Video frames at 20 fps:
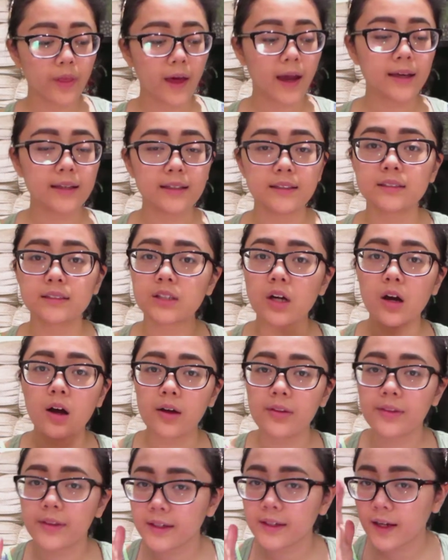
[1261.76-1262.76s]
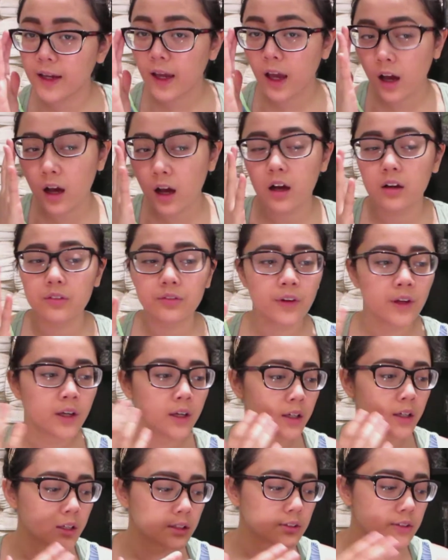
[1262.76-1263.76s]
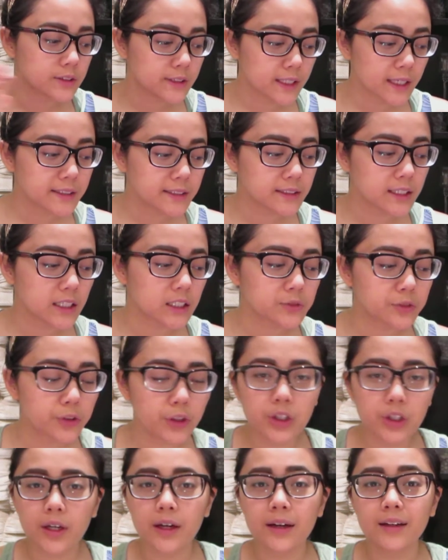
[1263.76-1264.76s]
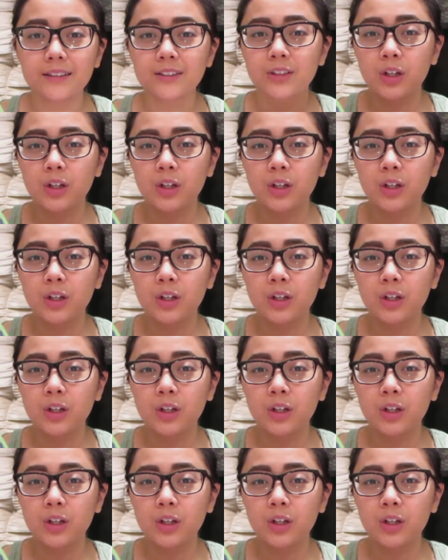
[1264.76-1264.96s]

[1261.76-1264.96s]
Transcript: that is all that I have to taste test for you guys.